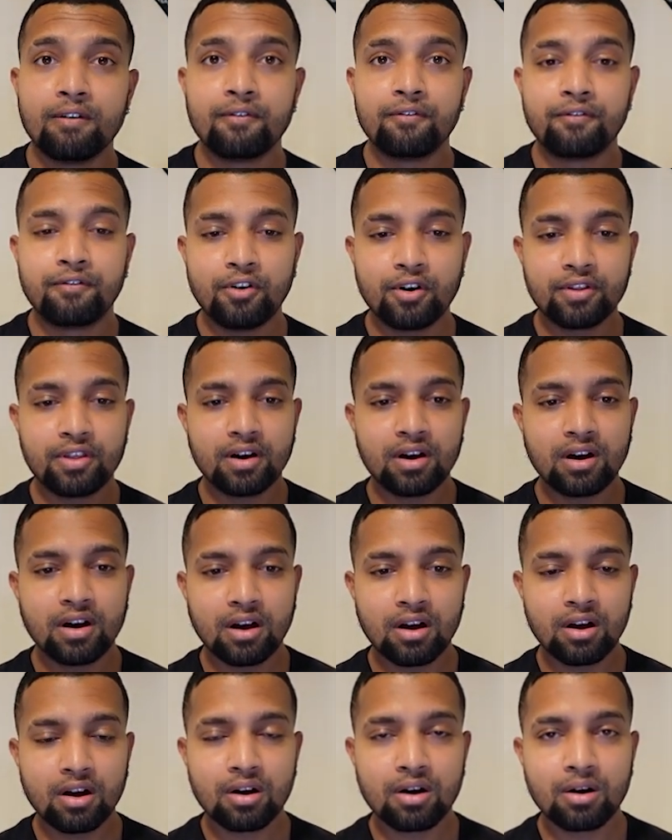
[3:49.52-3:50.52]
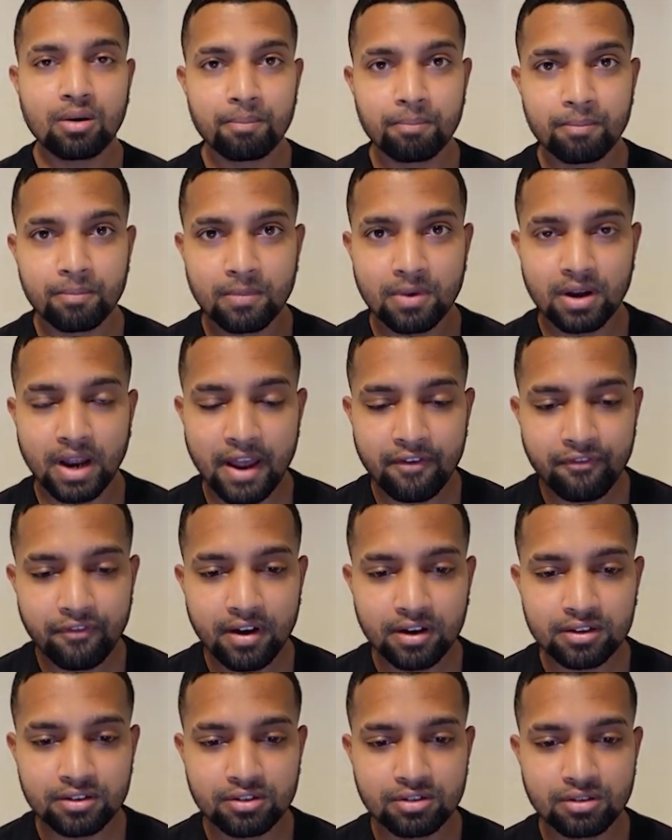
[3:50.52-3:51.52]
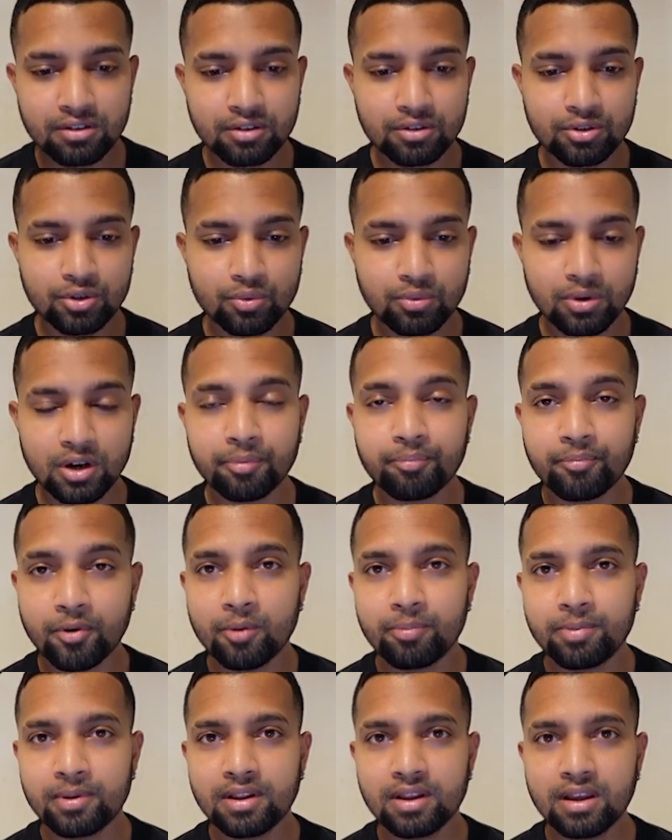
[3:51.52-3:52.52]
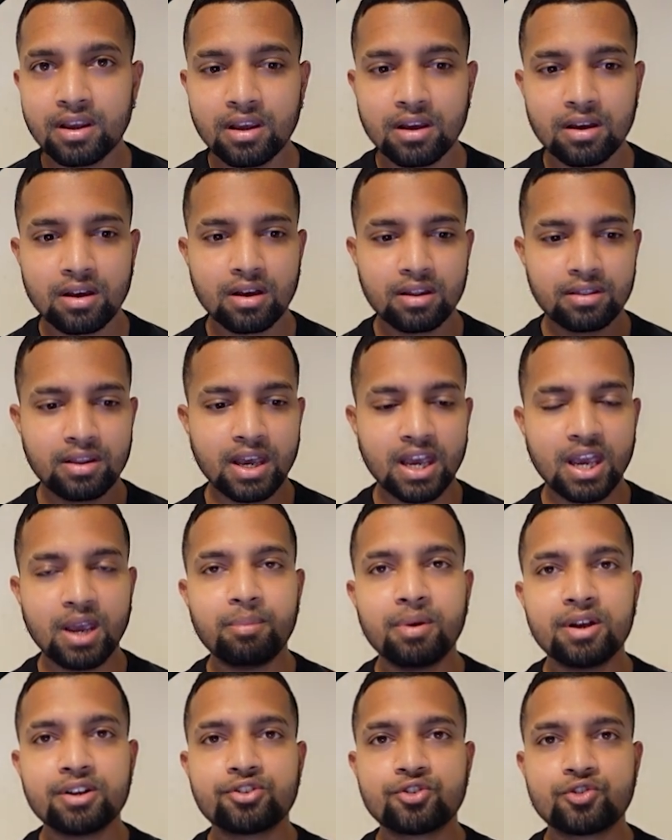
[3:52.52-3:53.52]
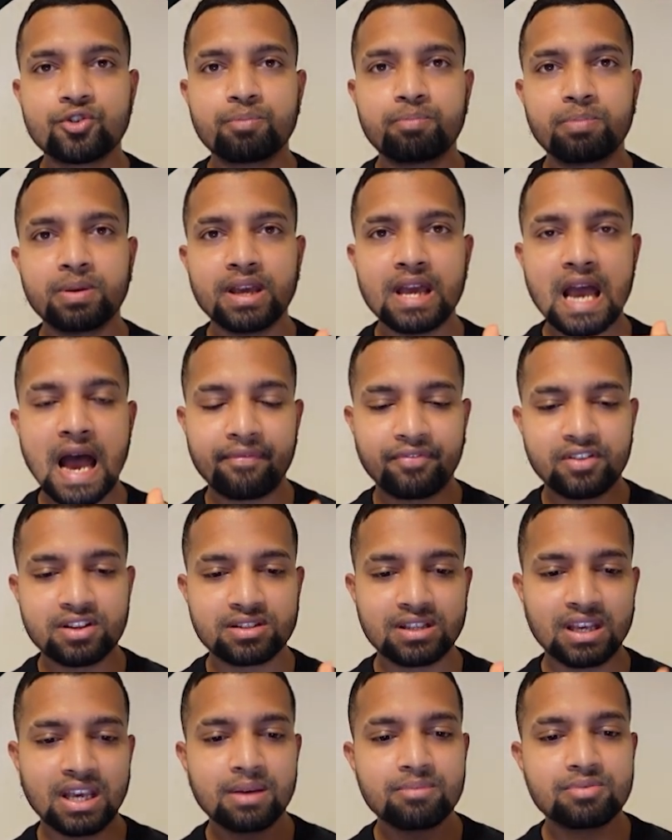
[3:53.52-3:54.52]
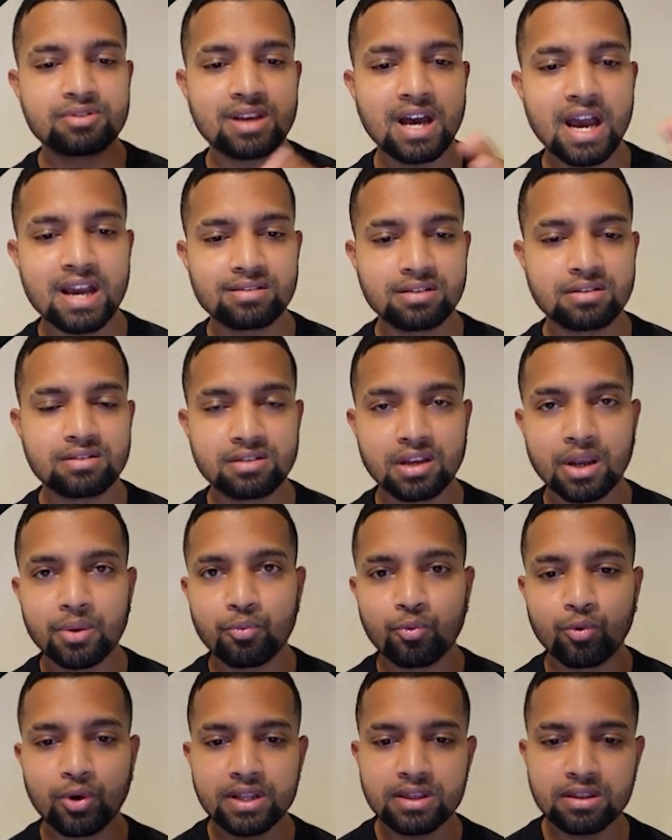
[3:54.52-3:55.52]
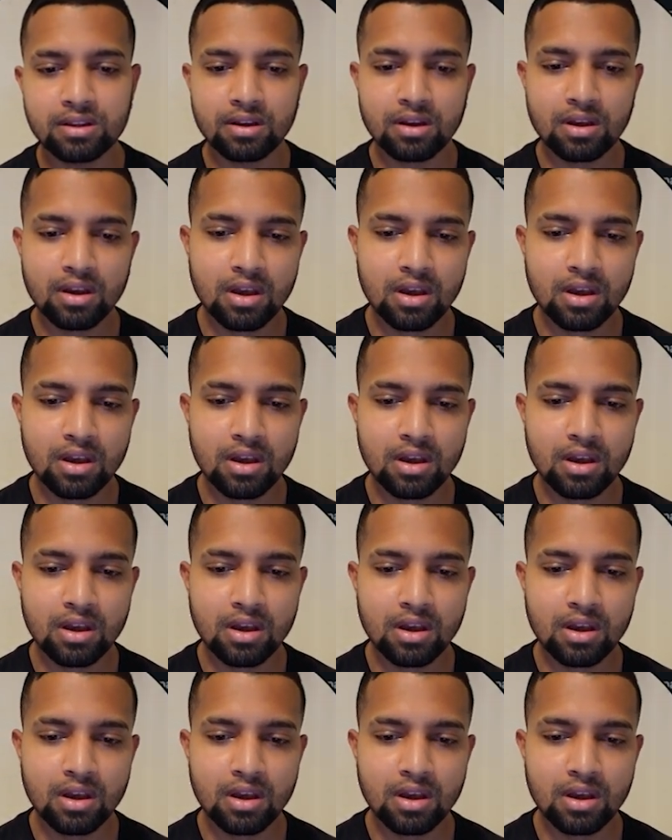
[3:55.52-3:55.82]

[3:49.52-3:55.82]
For the effect to work properly, the image should be at the same size and same width,